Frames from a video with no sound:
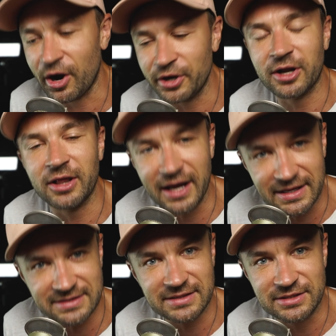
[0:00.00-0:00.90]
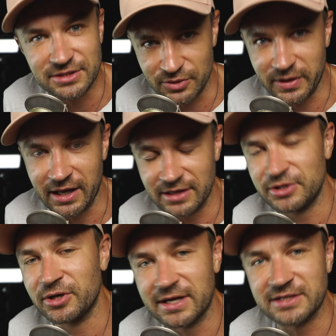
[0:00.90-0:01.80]
are your clients doing it? Do
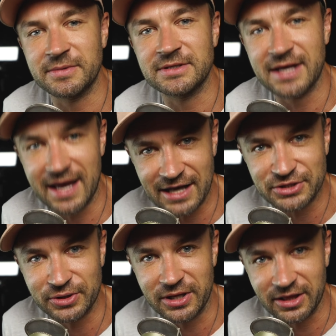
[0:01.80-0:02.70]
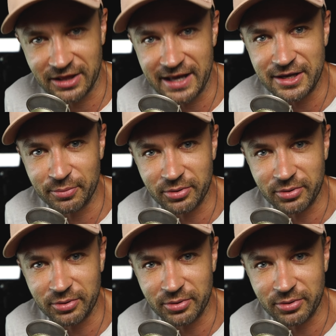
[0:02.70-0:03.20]
your customers actually like your